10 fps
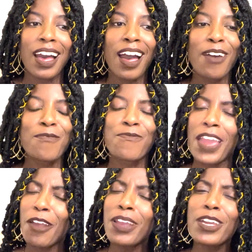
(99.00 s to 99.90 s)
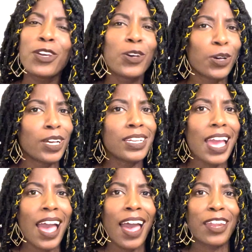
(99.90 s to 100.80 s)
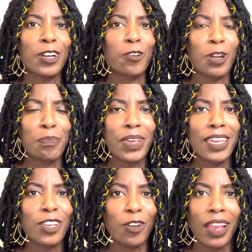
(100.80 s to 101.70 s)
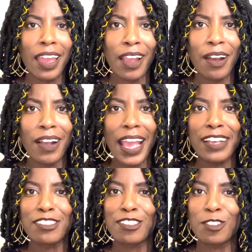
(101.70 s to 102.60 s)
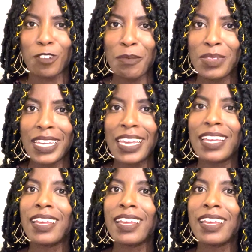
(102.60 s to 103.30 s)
very good at gripping your hair extremely